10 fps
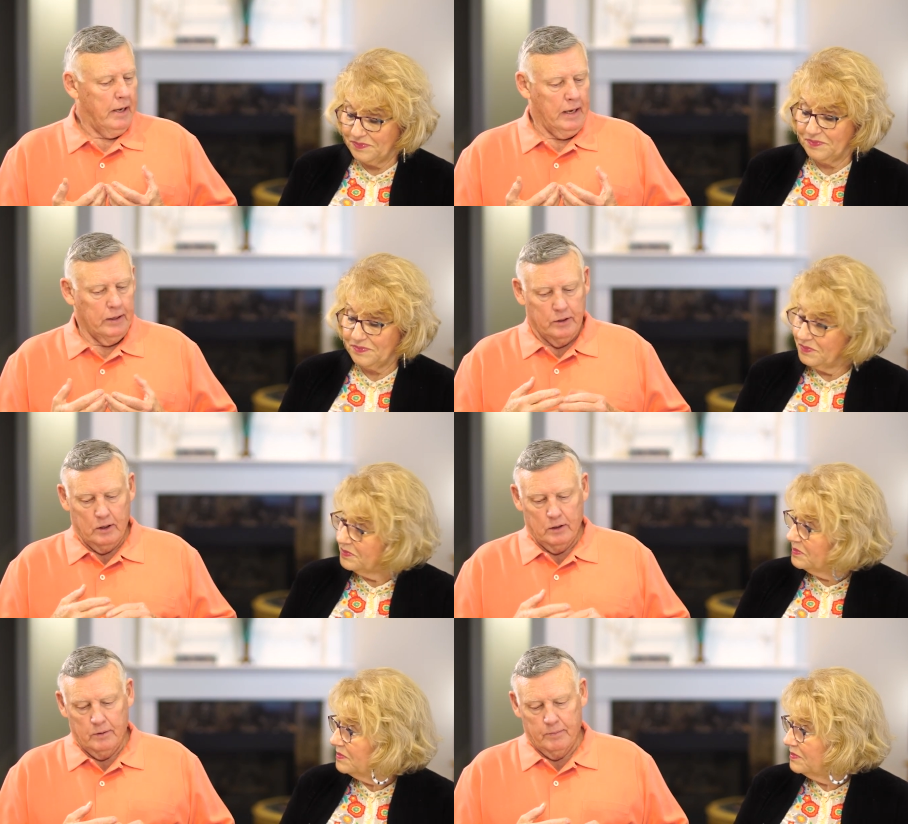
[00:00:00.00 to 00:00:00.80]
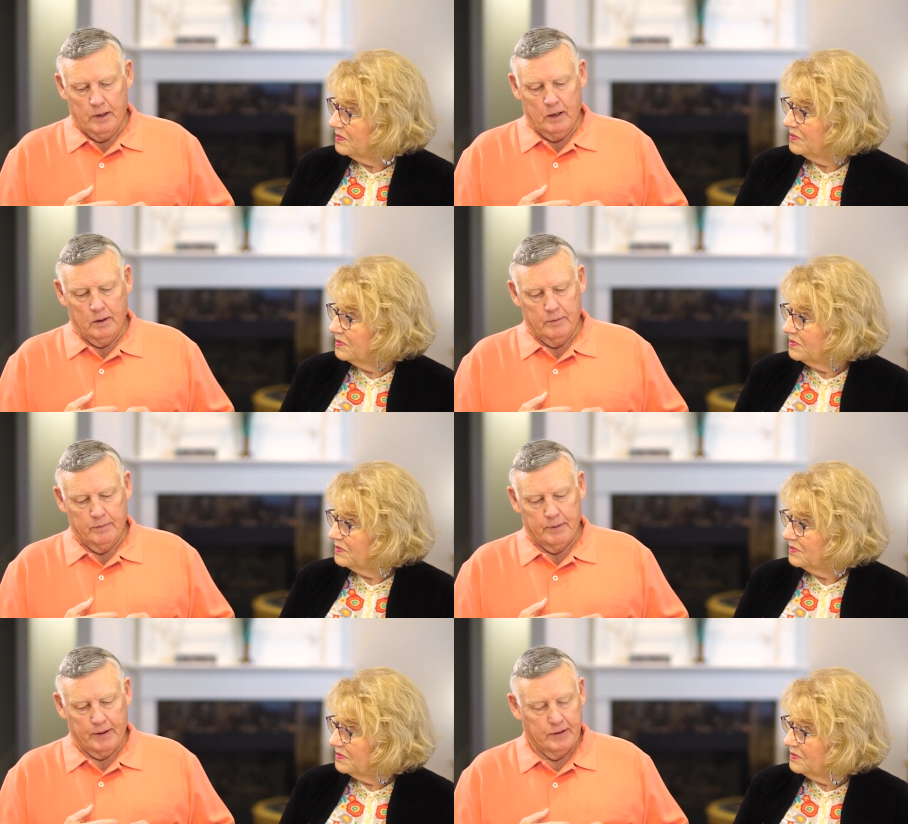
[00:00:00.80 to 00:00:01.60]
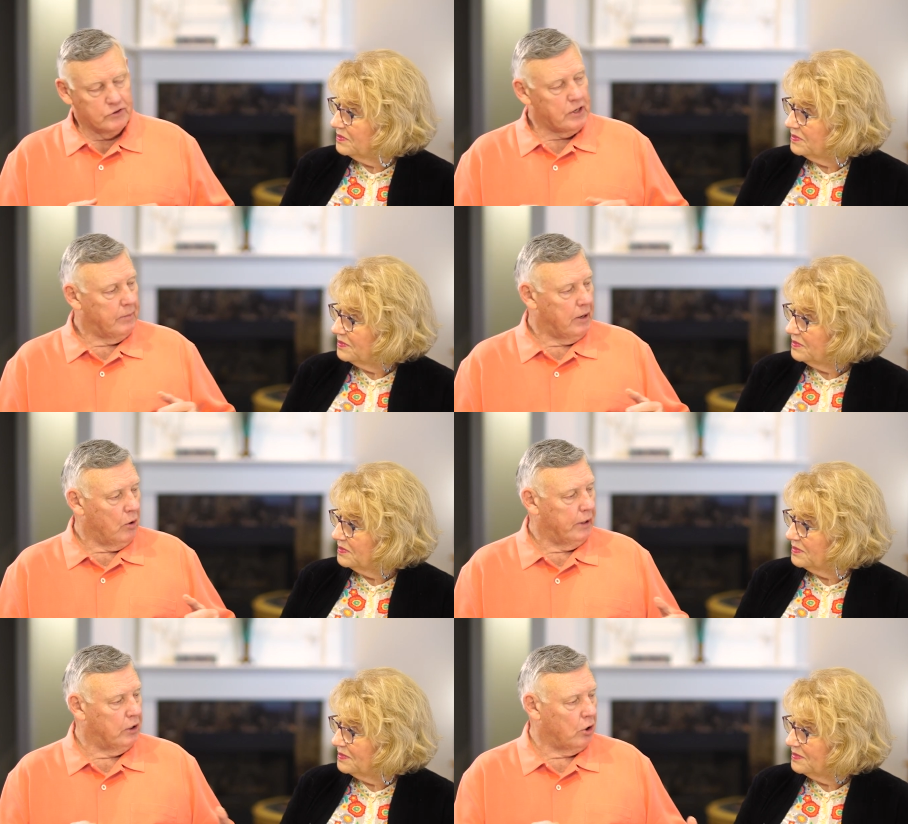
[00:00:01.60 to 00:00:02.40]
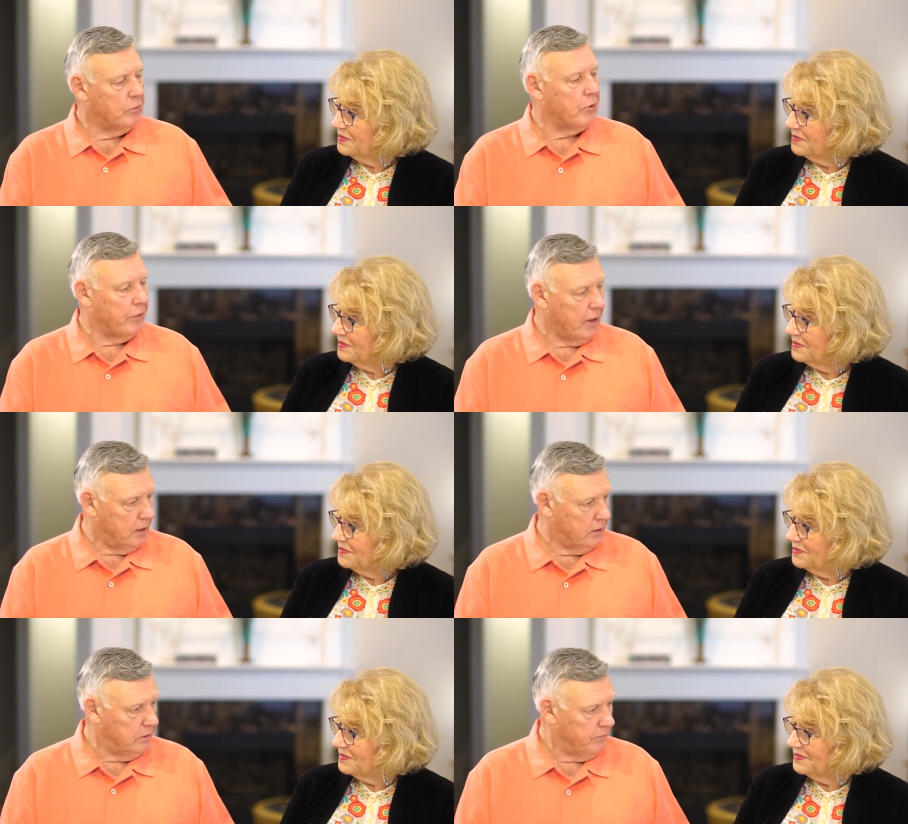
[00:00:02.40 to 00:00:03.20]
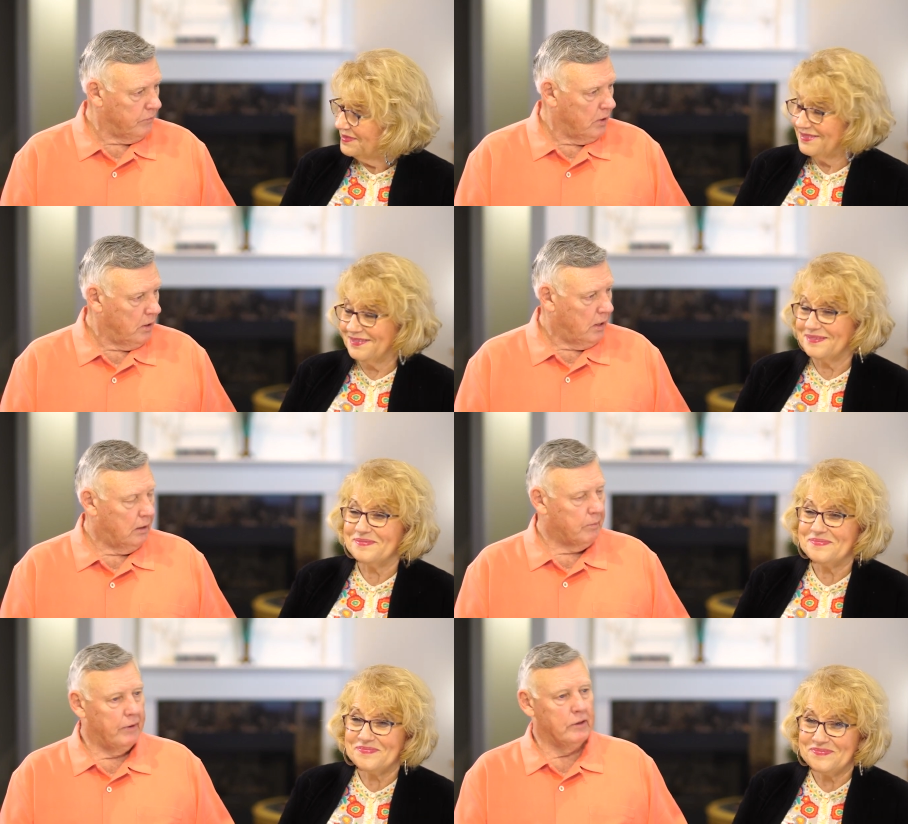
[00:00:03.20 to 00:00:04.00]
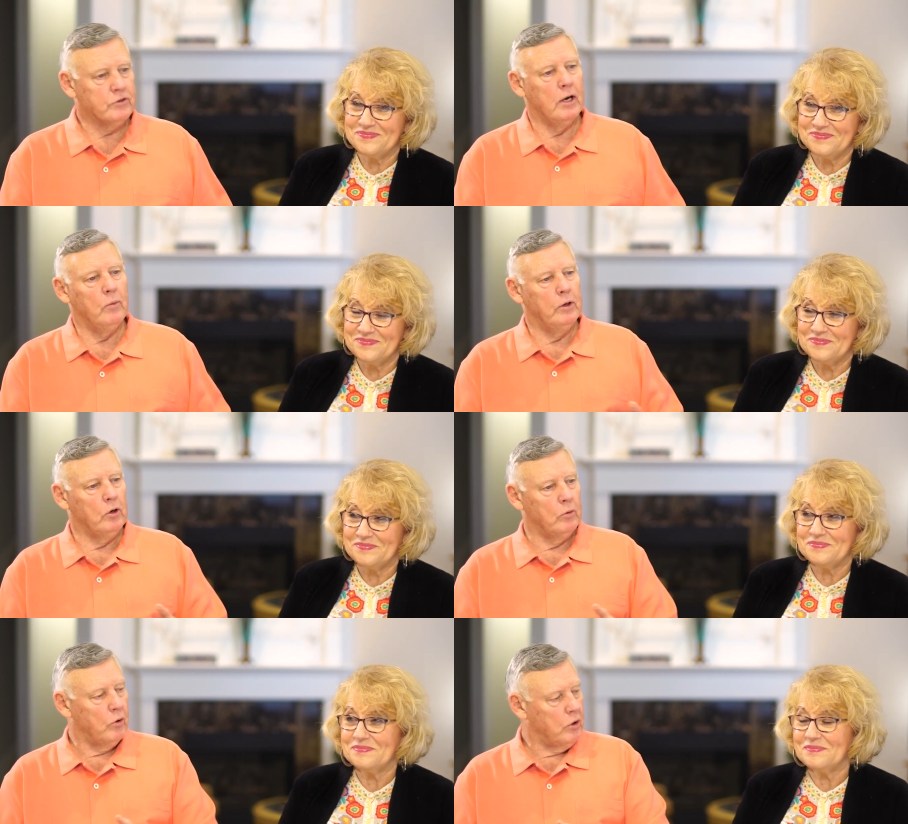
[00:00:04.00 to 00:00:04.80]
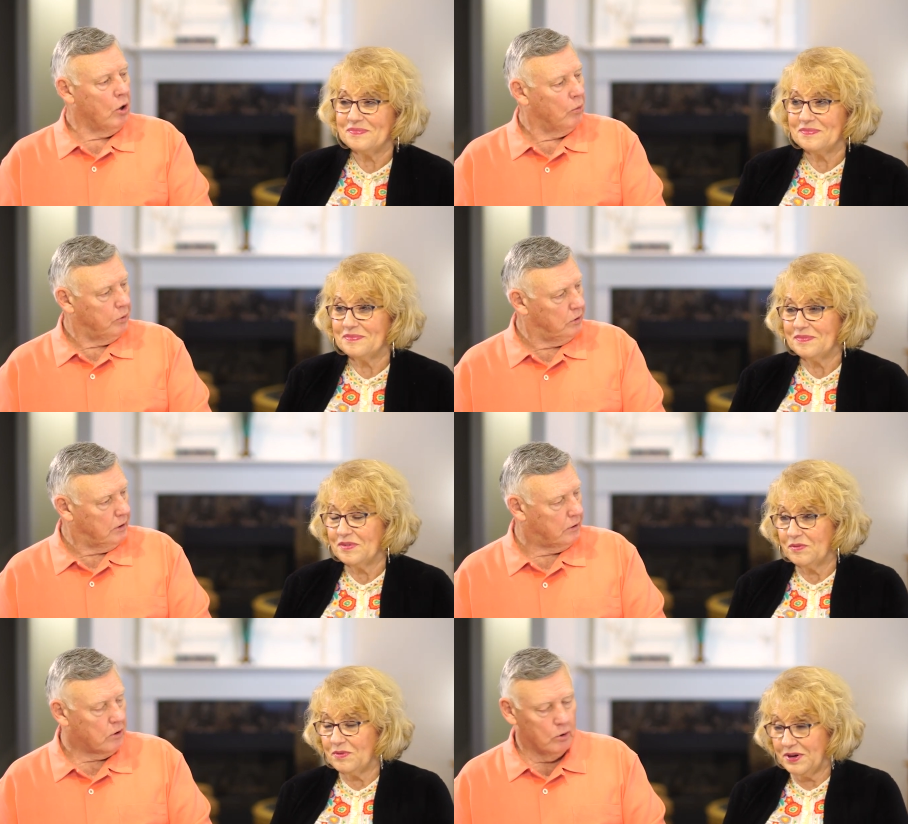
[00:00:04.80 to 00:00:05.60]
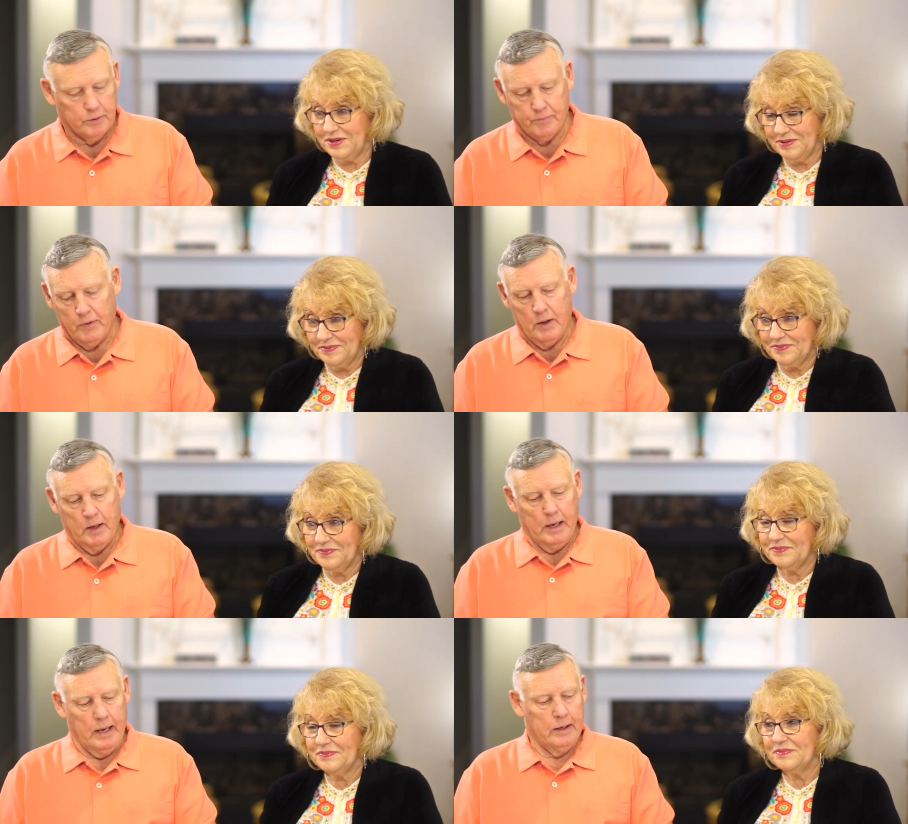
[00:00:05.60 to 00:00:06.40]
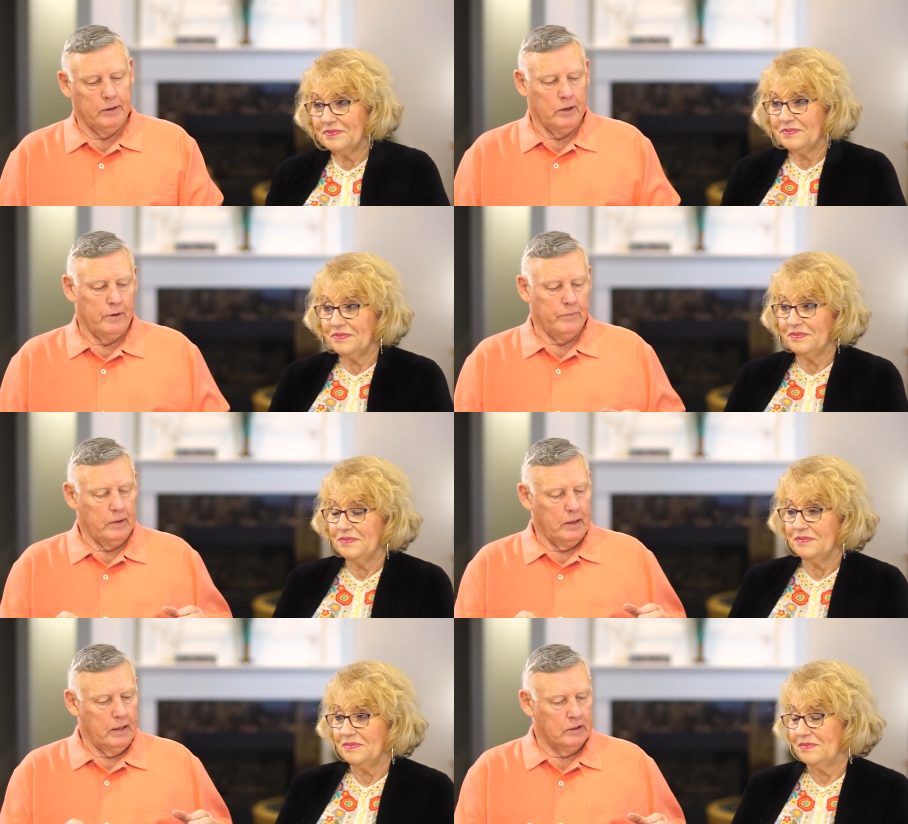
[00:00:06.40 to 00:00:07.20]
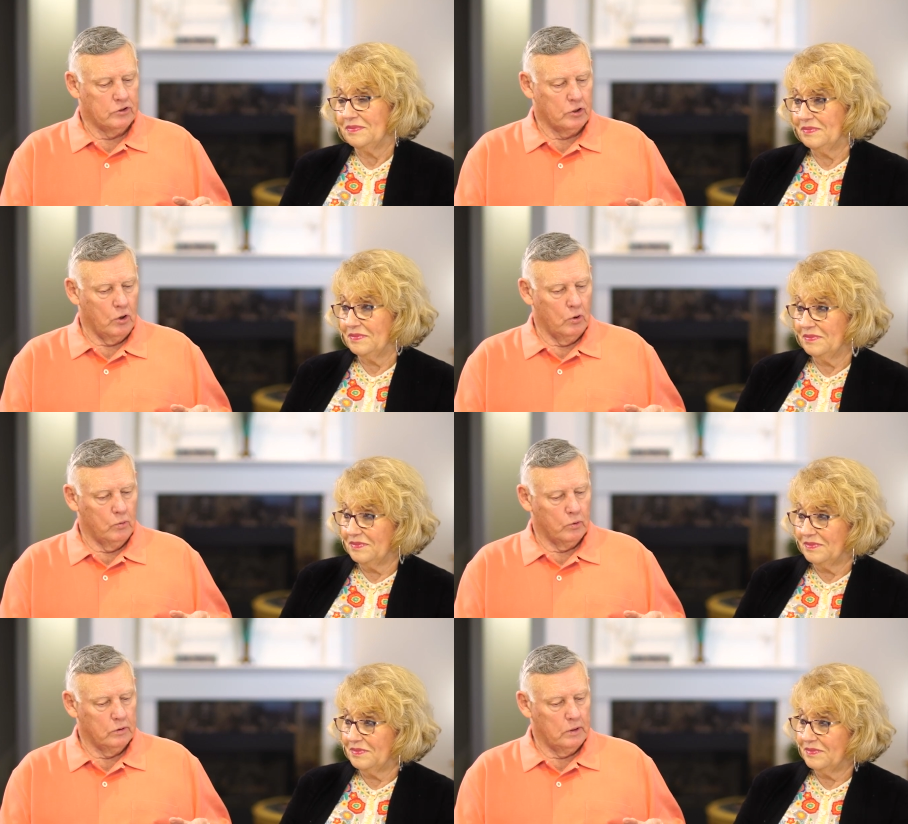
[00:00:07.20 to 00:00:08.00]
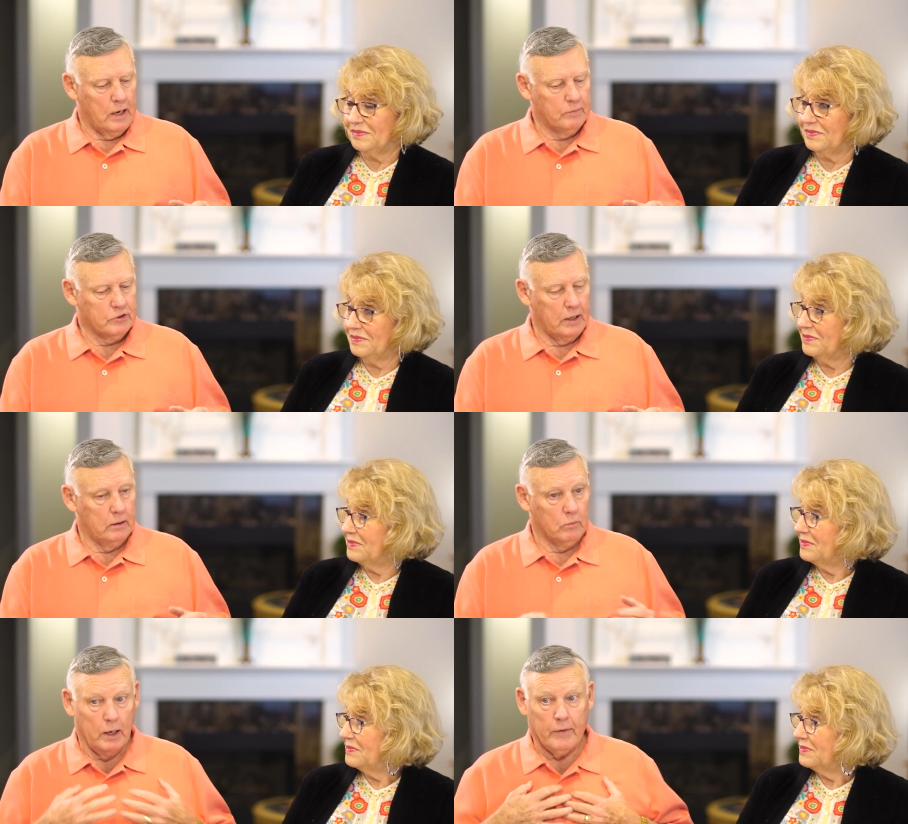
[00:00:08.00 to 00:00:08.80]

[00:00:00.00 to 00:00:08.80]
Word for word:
Speaker 1: And uh, uh, by this time, now we had heard Brother Hagin, mm-hmm. and by this time we had heard Brother Copeland, Kenneth right. Copeland, and uh, and so I'm saying,